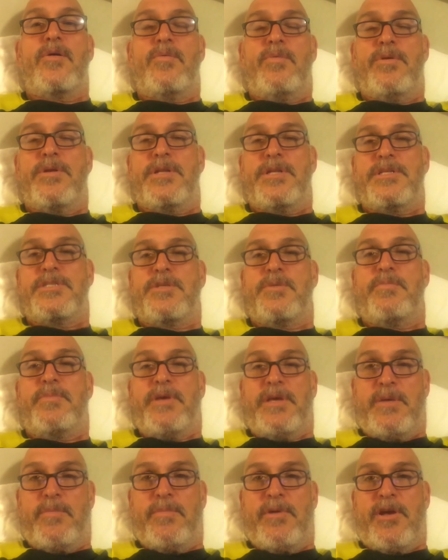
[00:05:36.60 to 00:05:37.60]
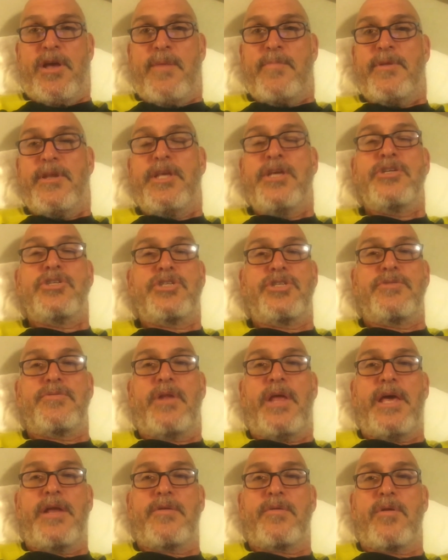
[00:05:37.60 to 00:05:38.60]
don't want it to become an issue
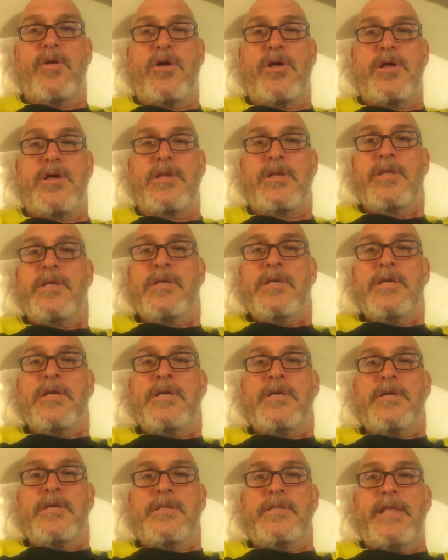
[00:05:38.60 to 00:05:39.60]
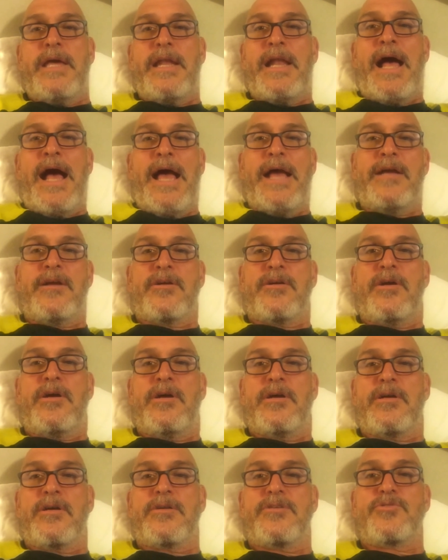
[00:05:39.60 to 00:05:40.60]
later on. That hiker
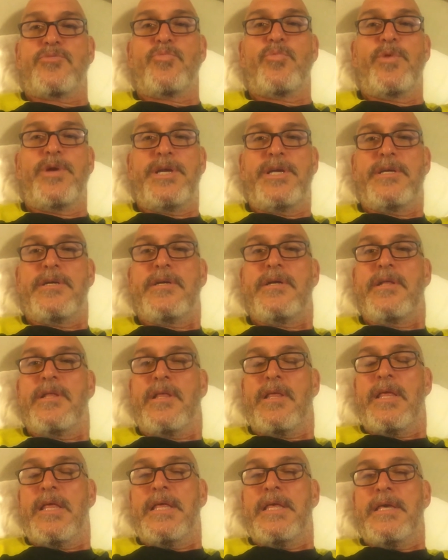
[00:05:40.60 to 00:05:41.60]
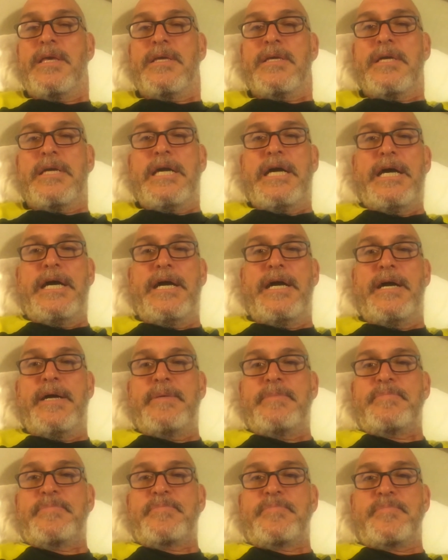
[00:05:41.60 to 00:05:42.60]
hunger's real.
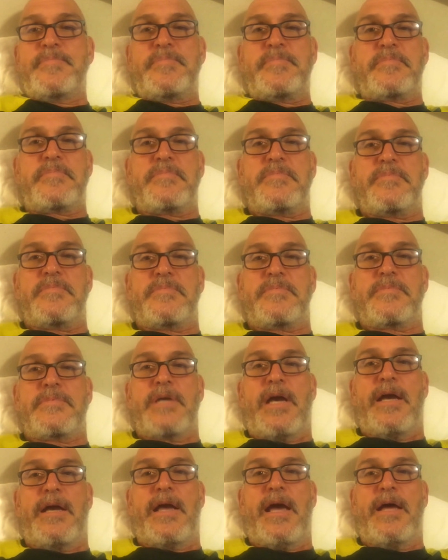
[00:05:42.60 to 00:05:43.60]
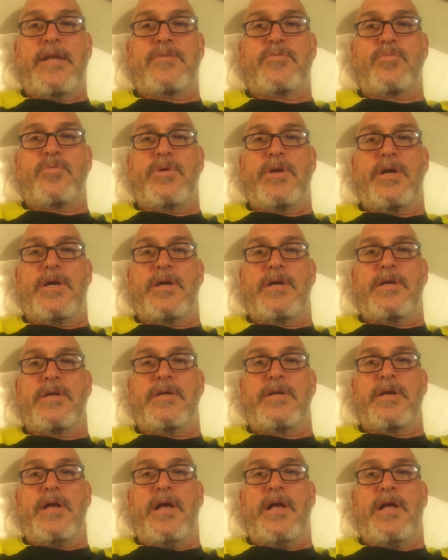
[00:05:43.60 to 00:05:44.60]
I got to
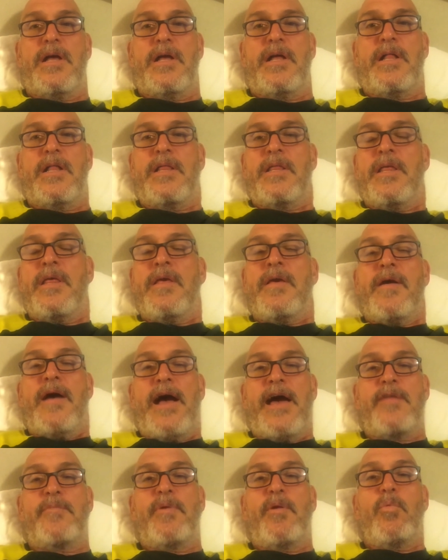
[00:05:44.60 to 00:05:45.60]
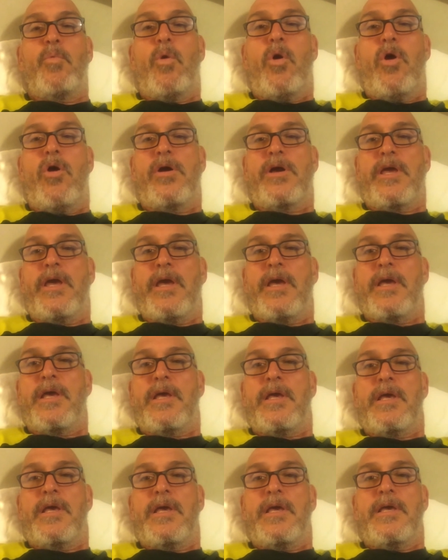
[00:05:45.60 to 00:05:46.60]
where I'd be walking
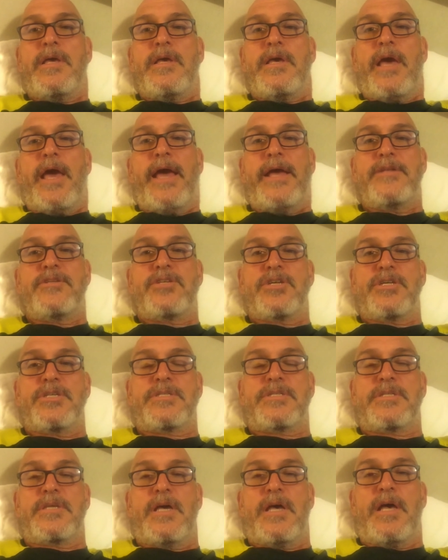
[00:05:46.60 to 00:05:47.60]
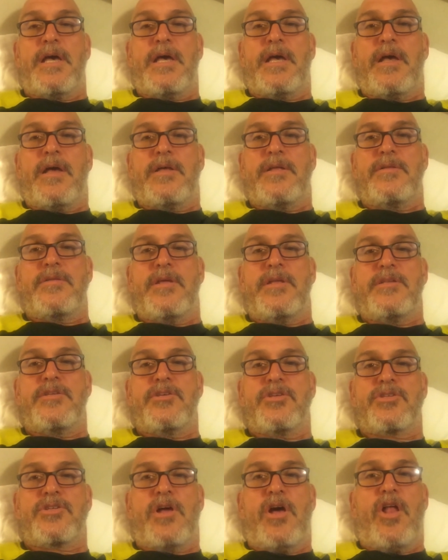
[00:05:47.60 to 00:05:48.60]
and just all
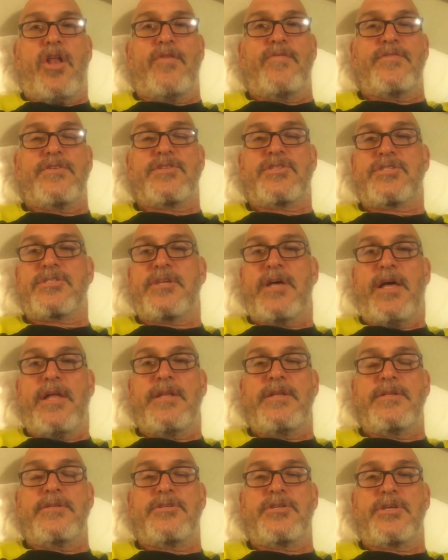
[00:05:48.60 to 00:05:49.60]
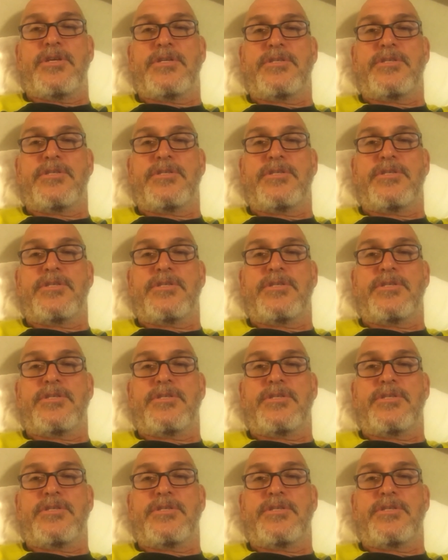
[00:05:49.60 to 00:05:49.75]
of a sudden